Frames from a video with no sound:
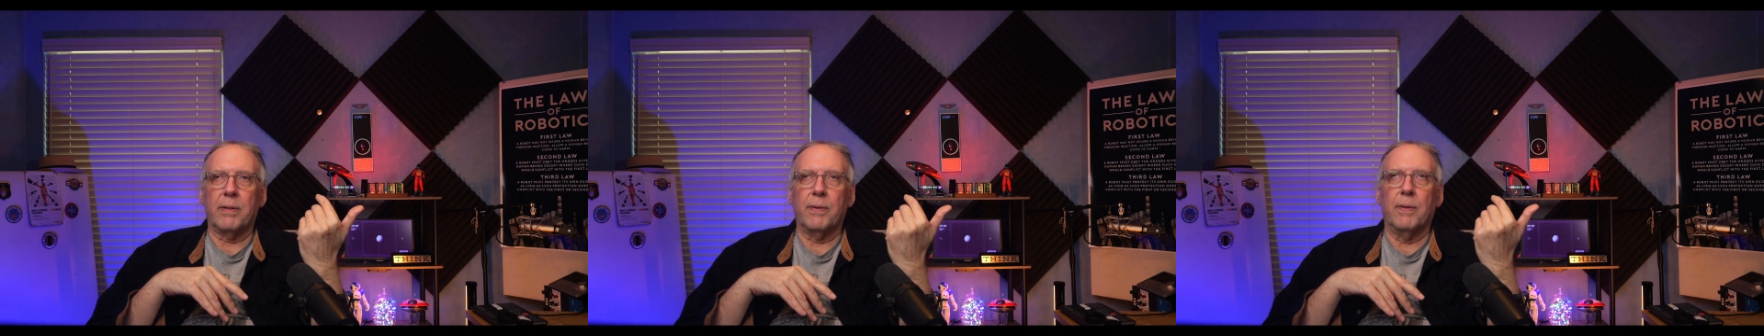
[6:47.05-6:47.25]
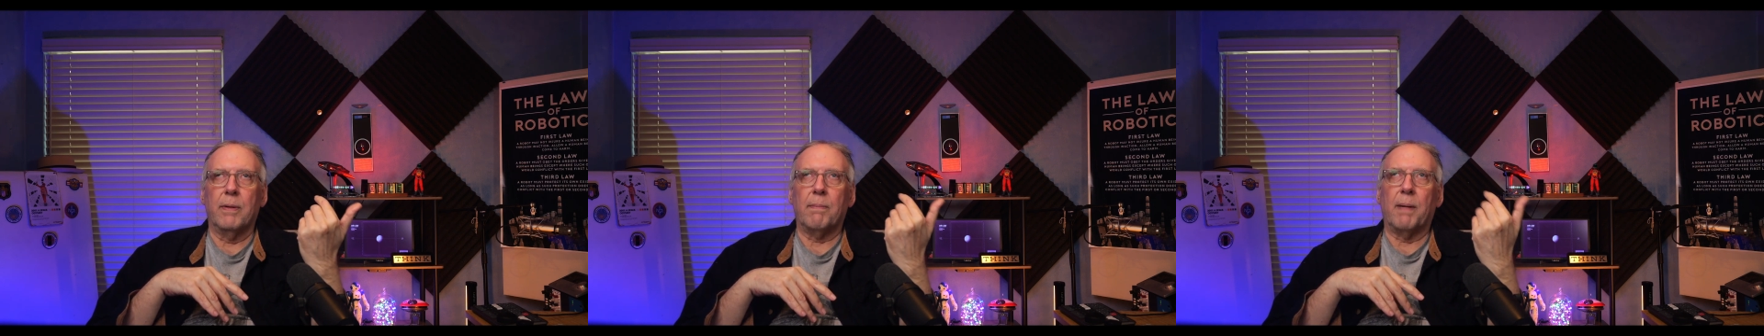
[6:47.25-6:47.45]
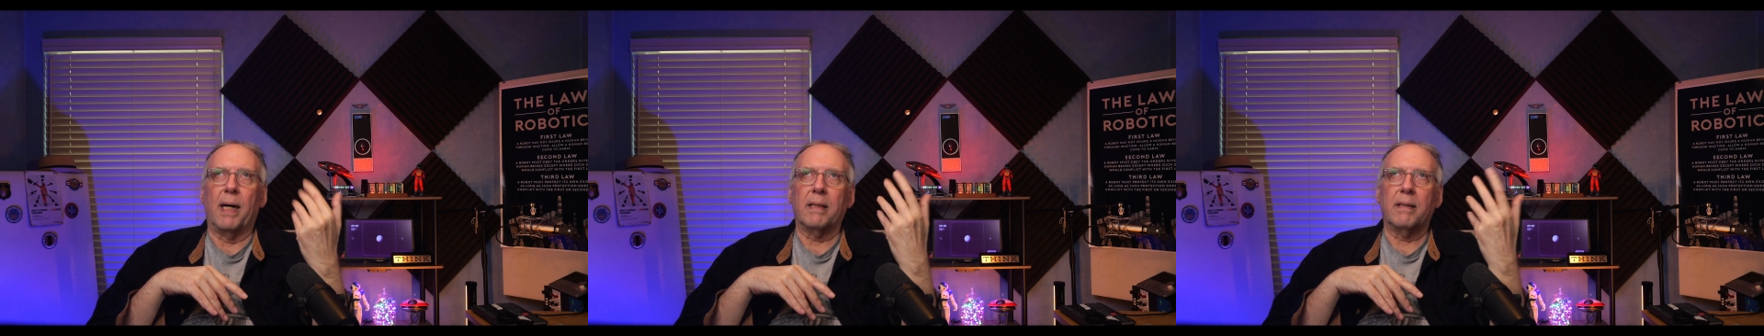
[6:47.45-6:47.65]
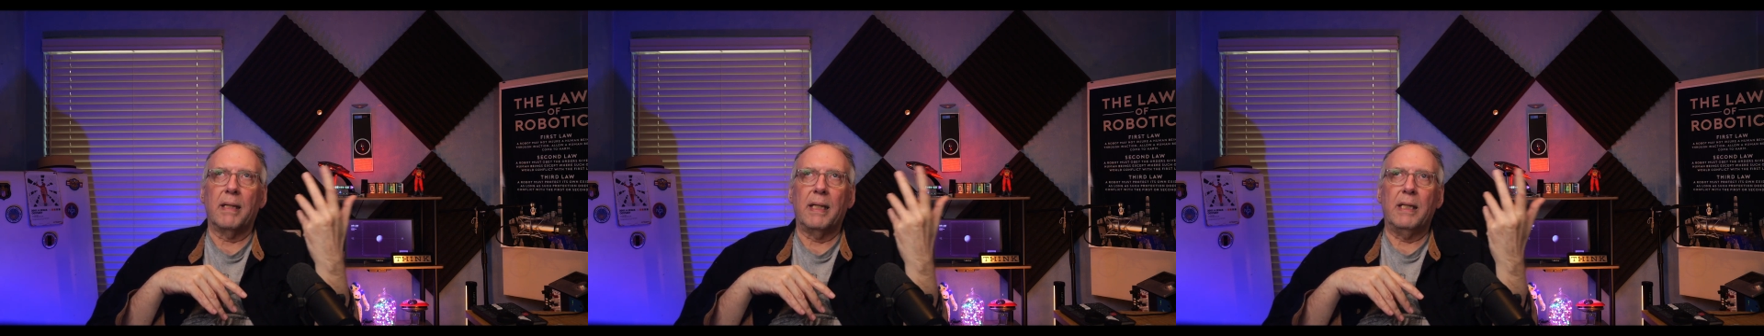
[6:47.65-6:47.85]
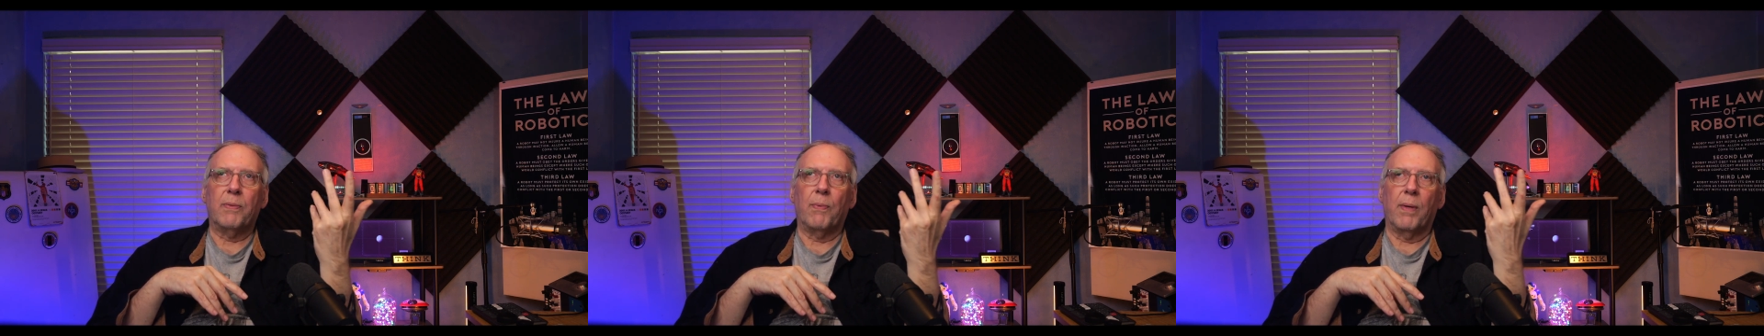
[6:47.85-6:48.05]
toolbox
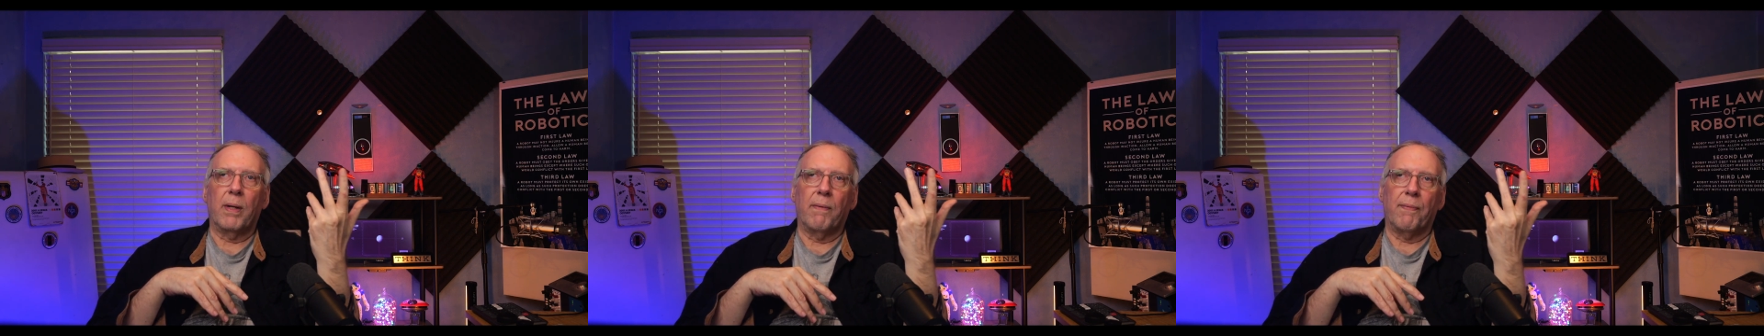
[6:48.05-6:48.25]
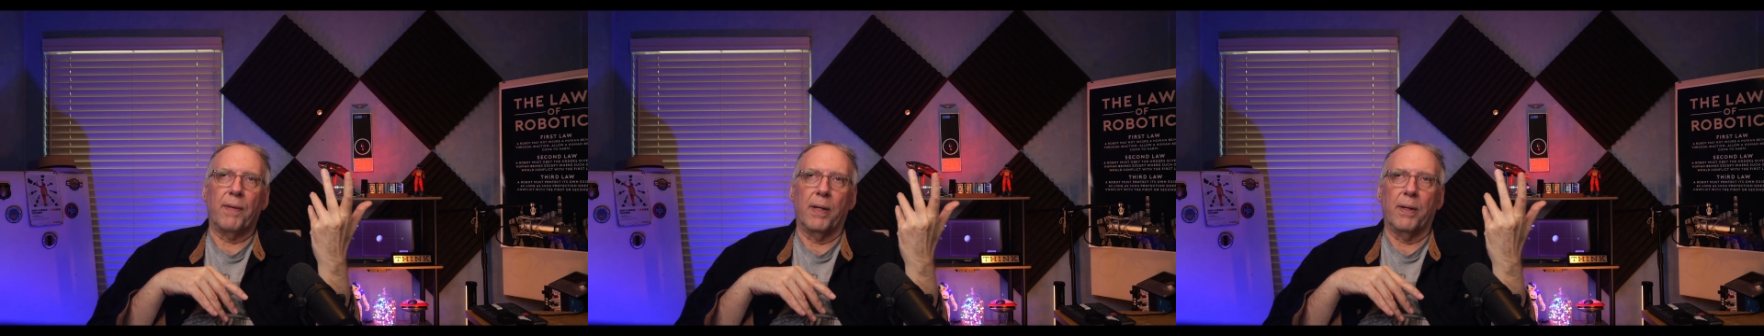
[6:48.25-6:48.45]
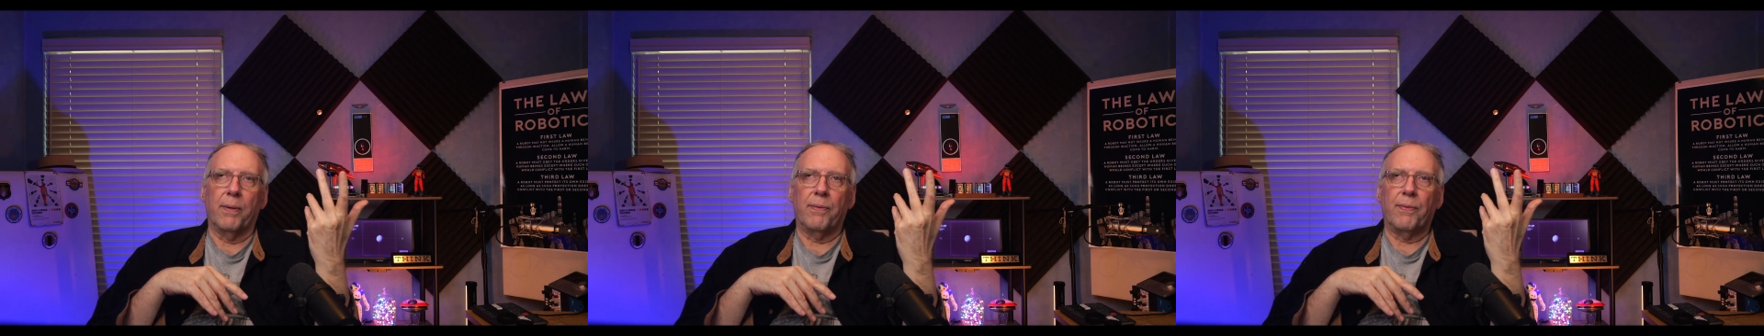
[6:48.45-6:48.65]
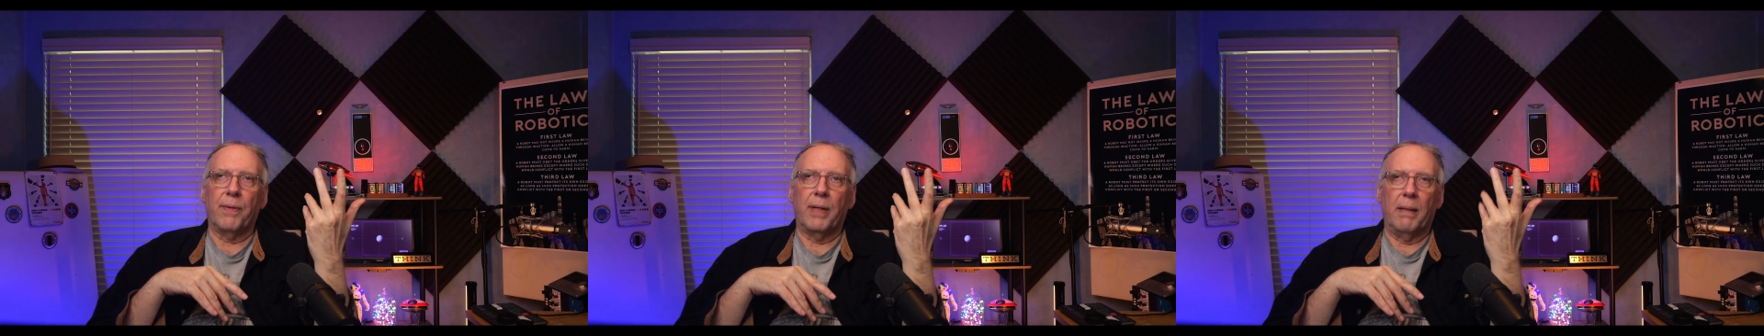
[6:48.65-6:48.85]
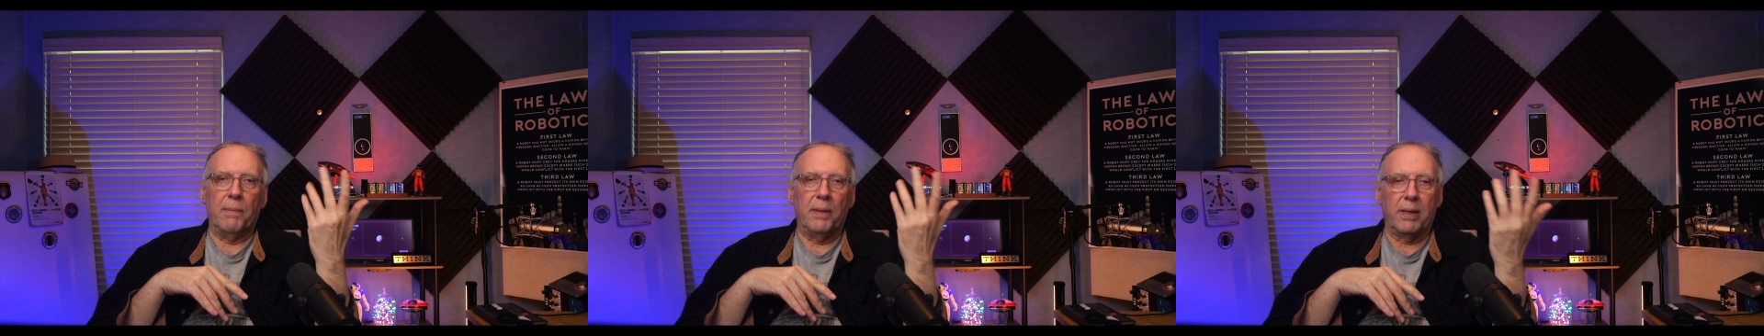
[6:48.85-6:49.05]
each one of those
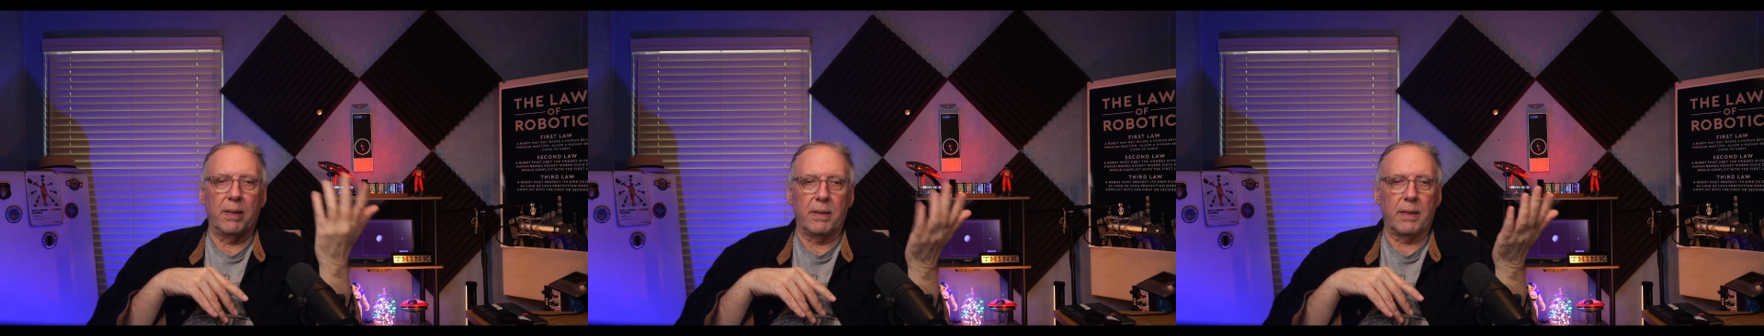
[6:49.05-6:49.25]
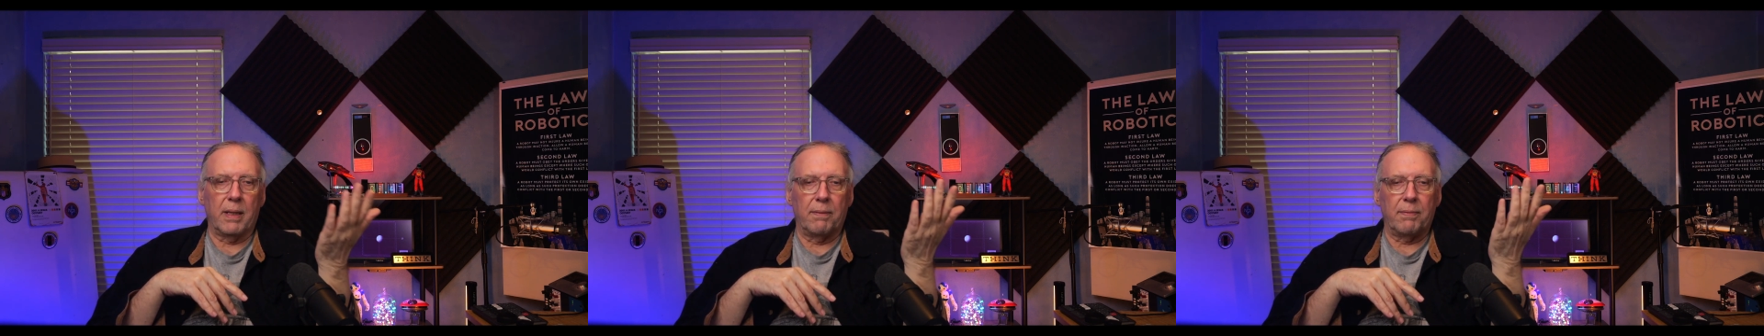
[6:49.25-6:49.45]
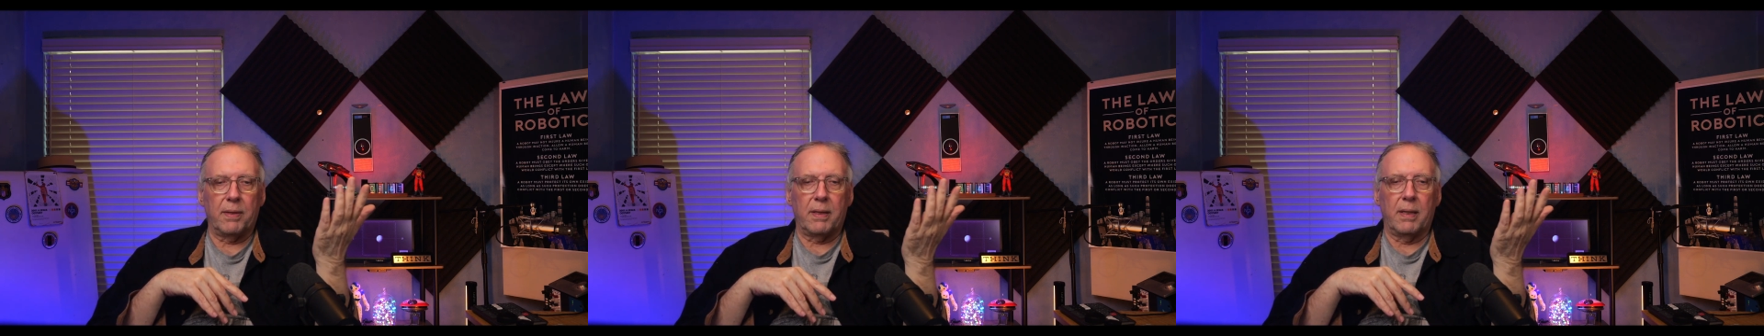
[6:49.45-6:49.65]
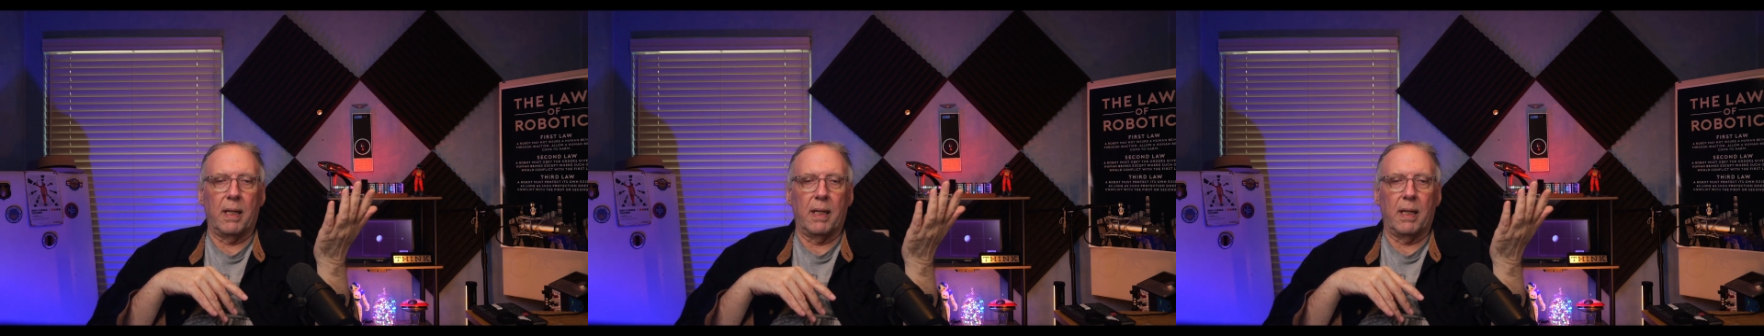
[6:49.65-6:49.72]
images of,